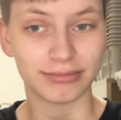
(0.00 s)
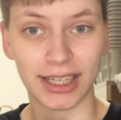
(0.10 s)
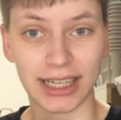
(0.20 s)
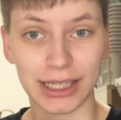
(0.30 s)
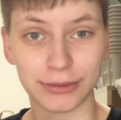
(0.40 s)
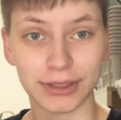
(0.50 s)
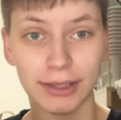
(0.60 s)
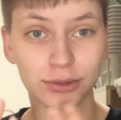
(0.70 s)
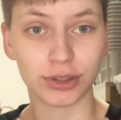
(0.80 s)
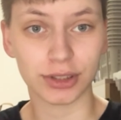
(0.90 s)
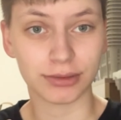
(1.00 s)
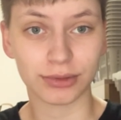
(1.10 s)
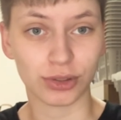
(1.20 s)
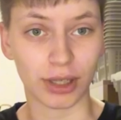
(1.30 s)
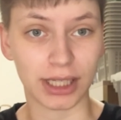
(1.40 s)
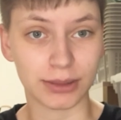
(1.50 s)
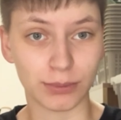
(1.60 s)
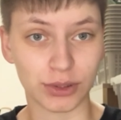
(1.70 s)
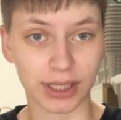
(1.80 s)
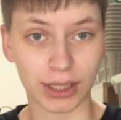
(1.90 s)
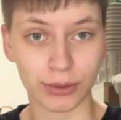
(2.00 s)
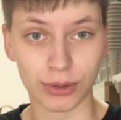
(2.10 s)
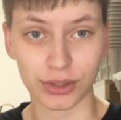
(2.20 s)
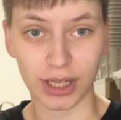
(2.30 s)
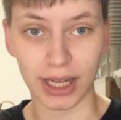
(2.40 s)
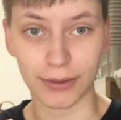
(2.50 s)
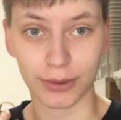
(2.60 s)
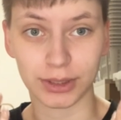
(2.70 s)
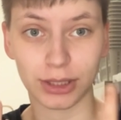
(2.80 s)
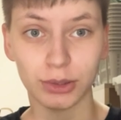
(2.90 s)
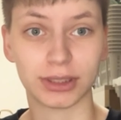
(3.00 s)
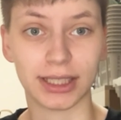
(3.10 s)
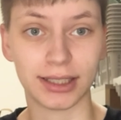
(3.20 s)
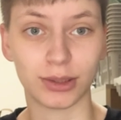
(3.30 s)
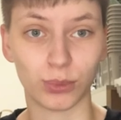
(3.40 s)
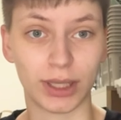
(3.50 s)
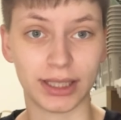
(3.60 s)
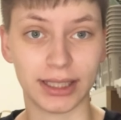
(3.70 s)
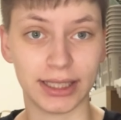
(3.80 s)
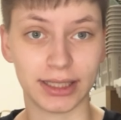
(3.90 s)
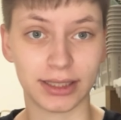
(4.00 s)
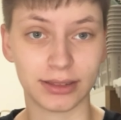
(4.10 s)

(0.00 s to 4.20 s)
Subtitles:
I've never tried mosaic crochet. I've only looked at it and went like,